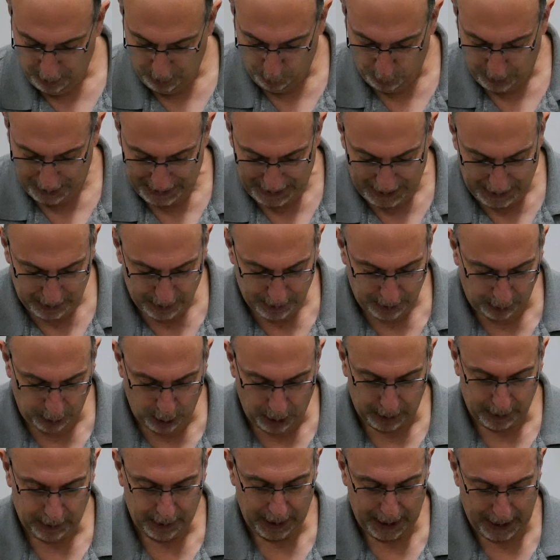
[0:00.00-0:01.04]
We need to
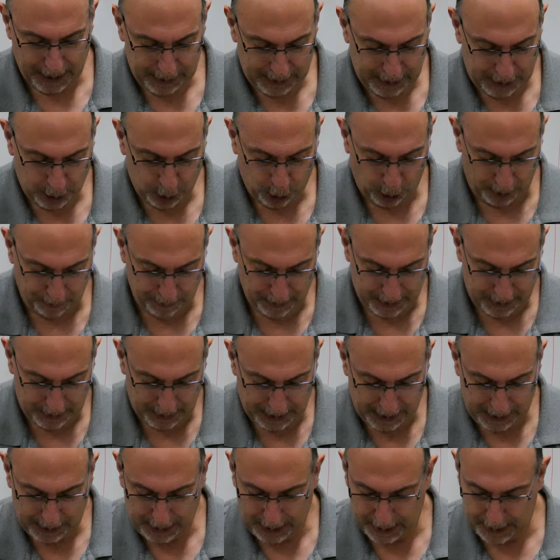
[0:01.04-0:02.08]
look and determine
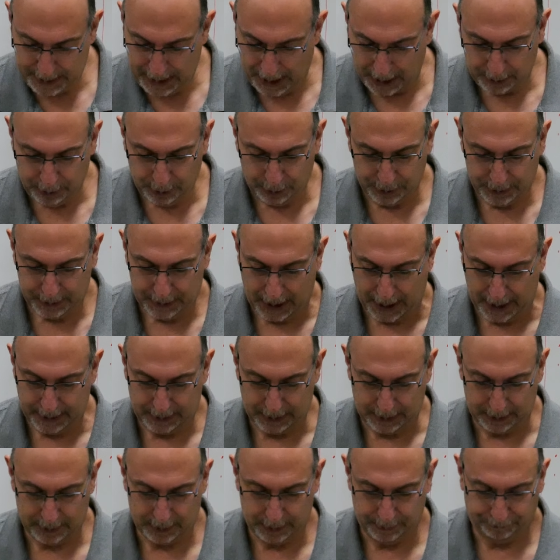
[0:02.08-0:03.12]
the conductor
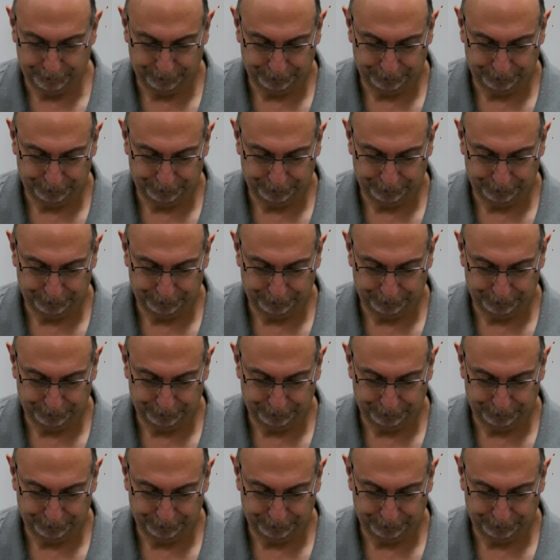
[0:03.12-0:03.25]
sizes.